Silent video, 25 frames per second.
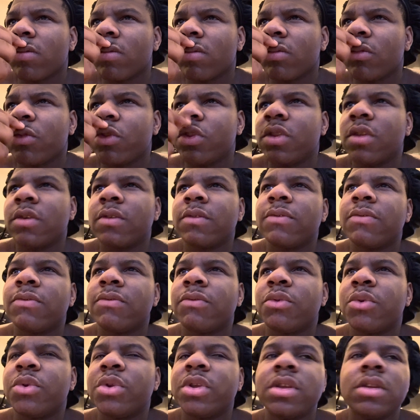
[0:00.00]
What the
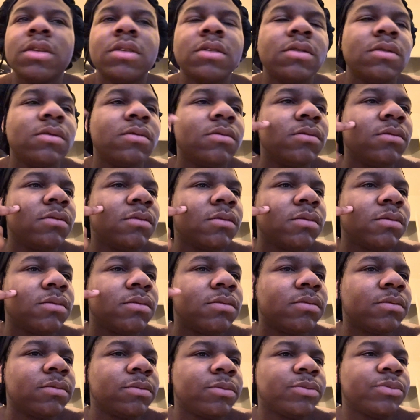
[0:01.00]
freak?
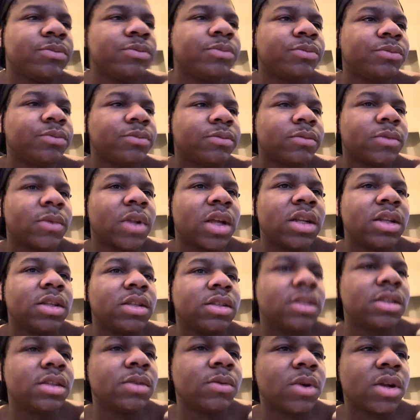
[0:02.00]
I need
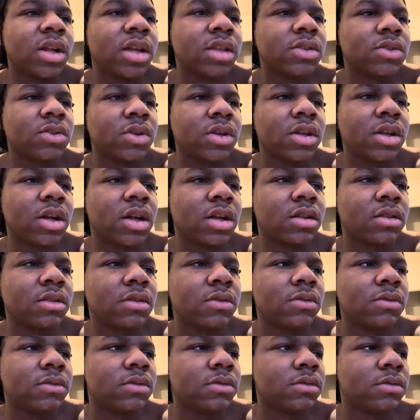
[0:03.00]
to see why that trade got
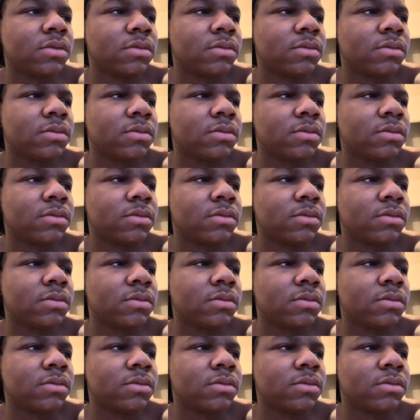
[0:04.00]
closed.